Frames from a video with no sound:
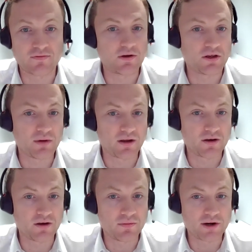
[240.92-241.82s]
what you might
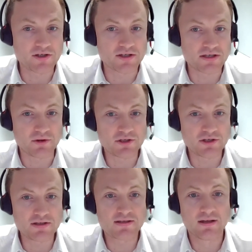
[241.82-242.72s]
call emergency
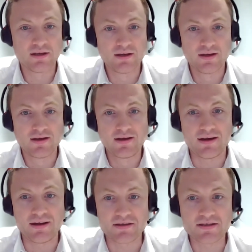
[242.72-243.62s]
budgets.
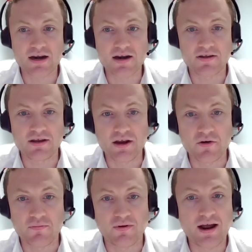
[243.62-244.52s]
And at the start of the
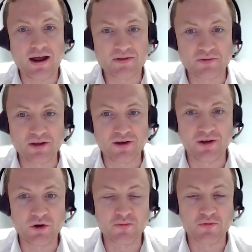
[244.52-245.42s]
year, perhaps we all
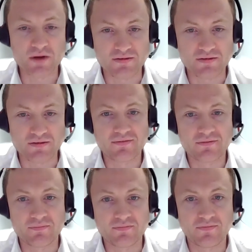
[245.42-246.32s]
hoped we'd
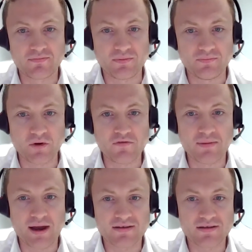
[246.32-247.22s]
moving
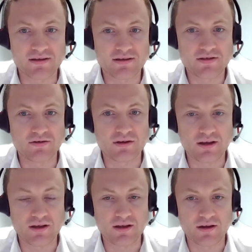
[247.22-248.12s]
back
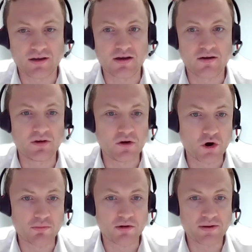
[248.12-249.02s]
to a kind of a
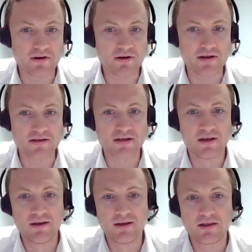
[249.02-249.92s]
normal period,
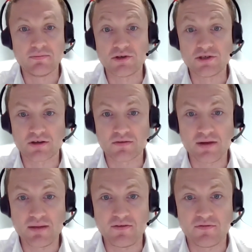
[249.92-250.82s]
the budget could
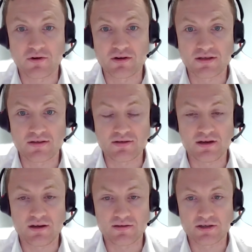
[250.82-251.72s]
maybe focus on those
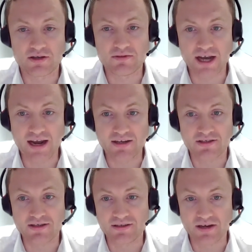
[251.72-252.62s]
long-term
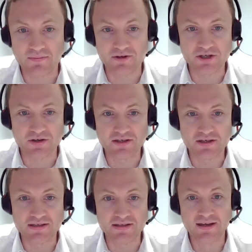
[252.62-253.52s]
challenges and
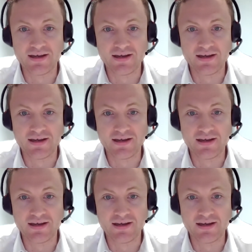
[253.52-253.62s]
opportunities.